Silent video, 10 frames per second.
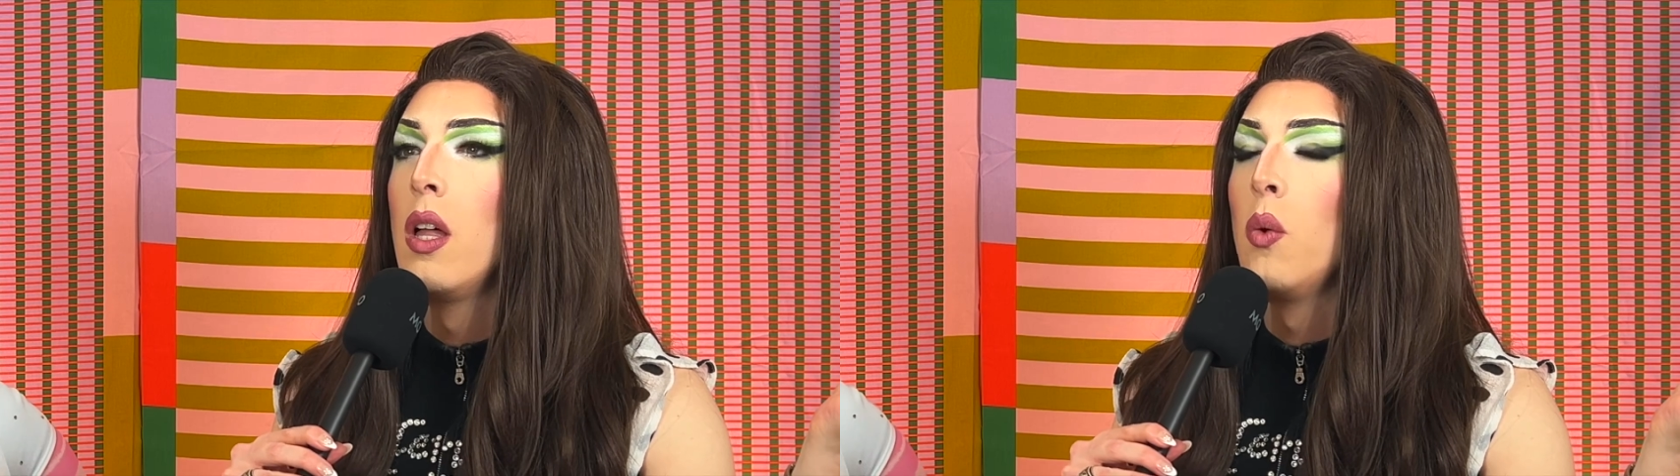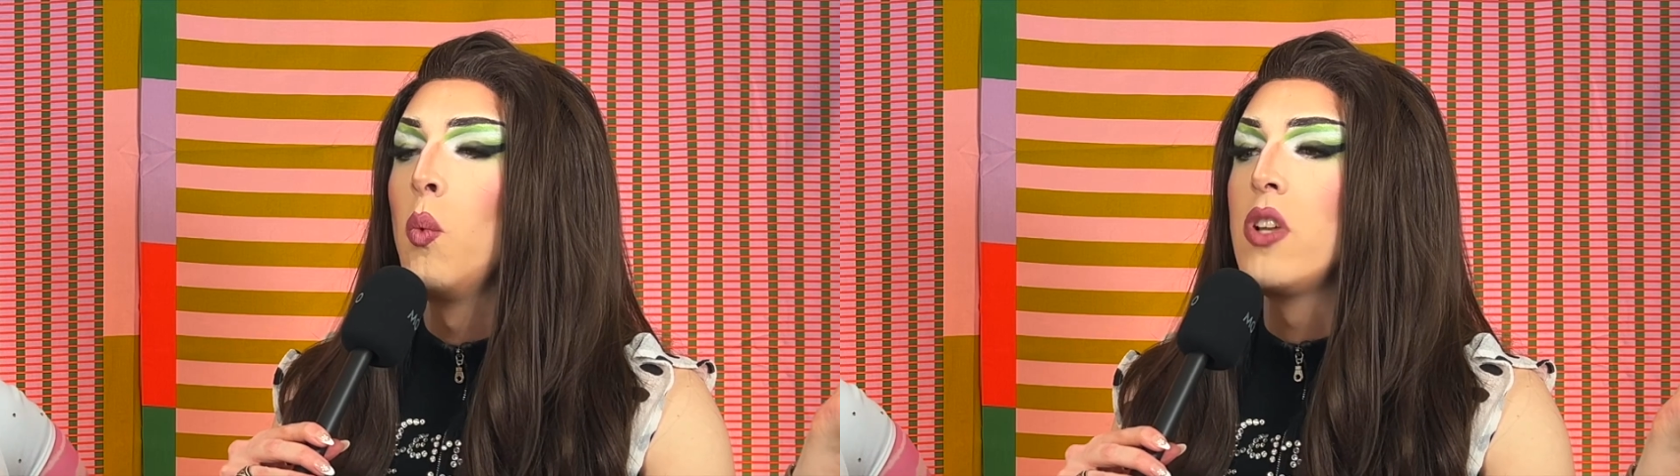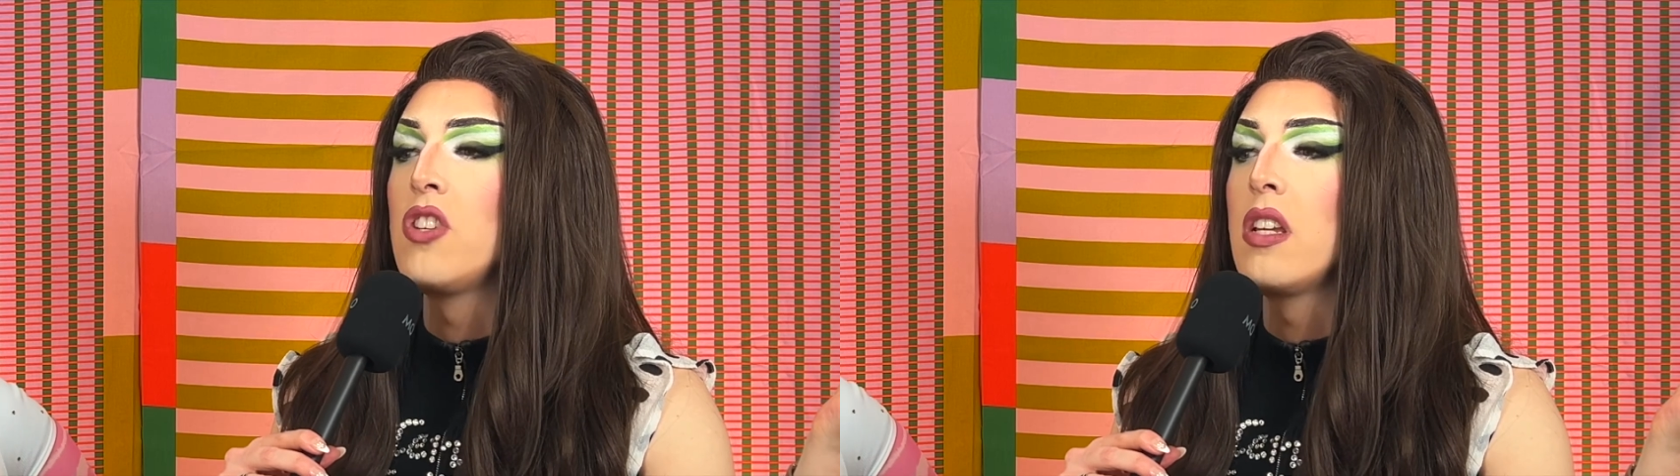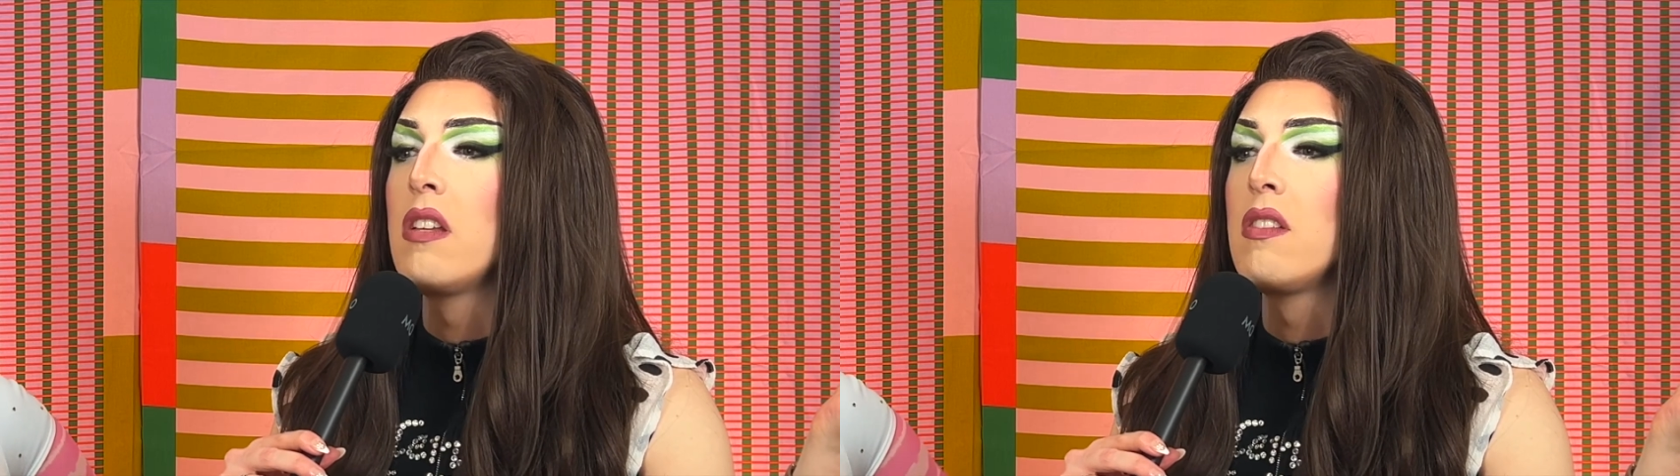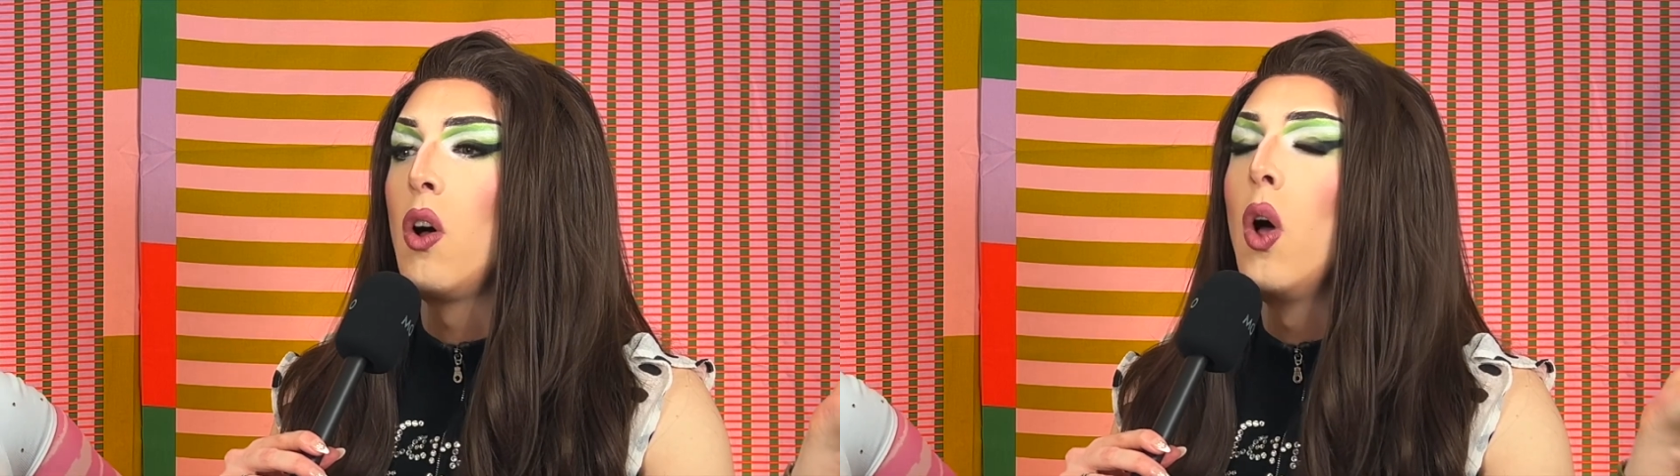which
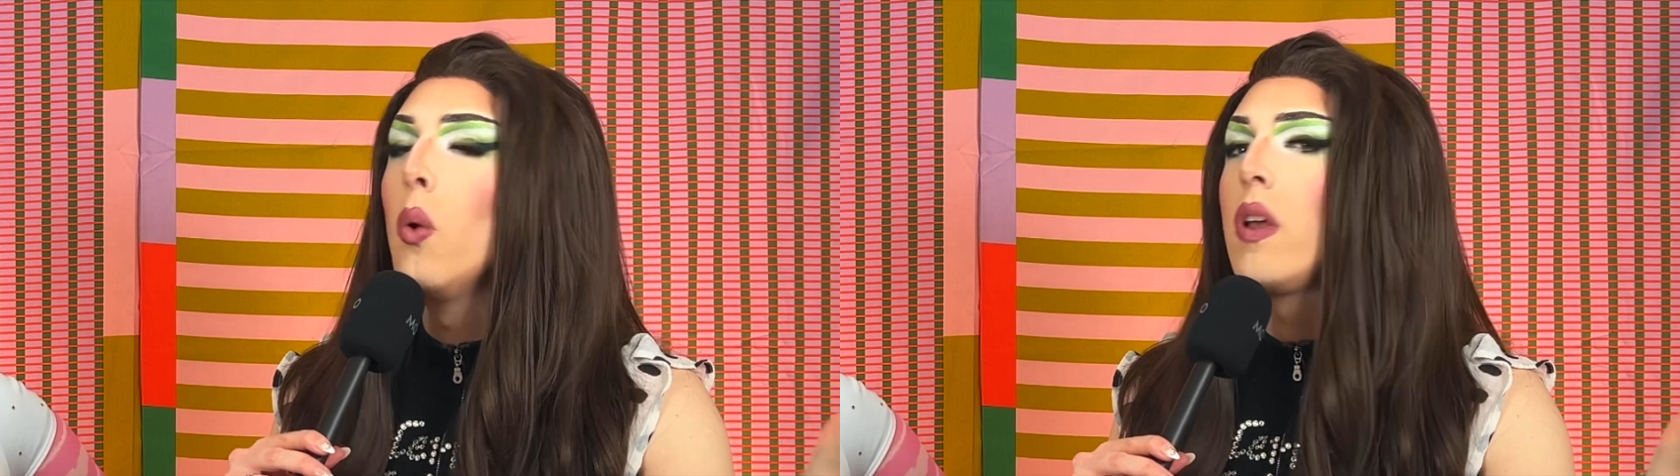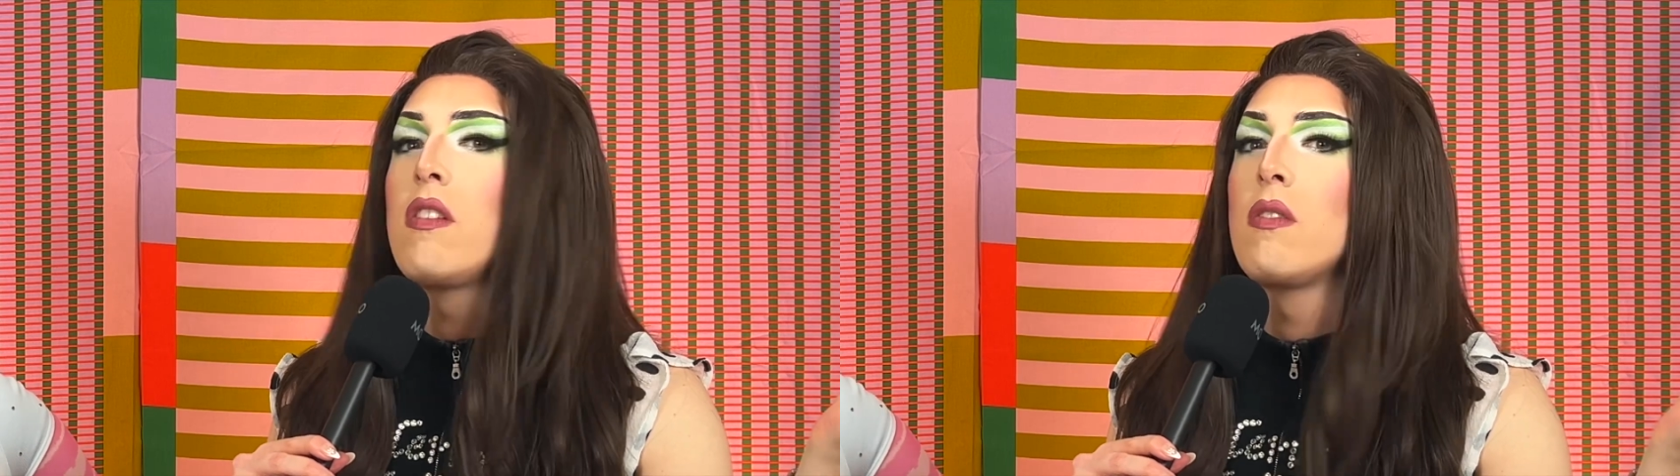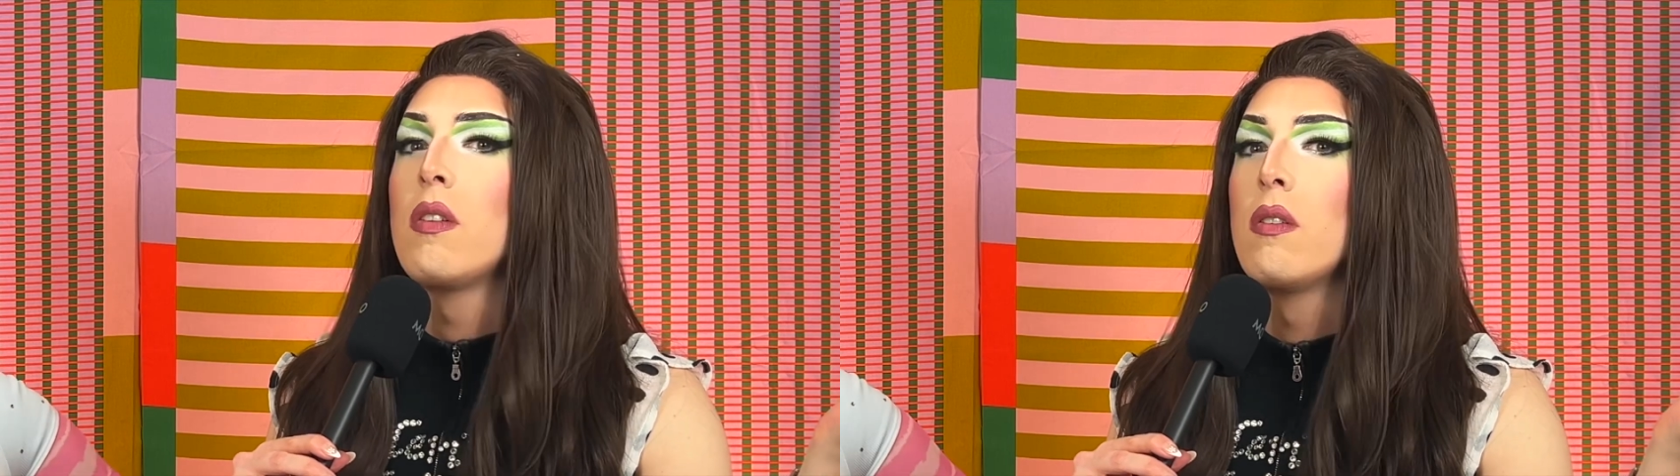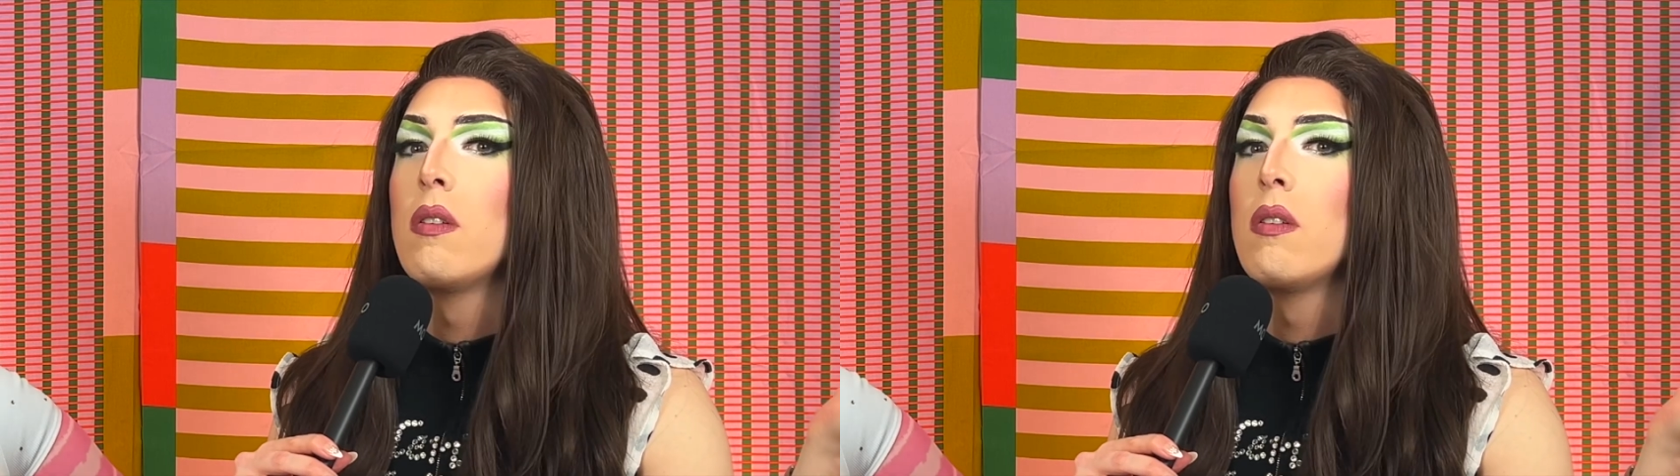is always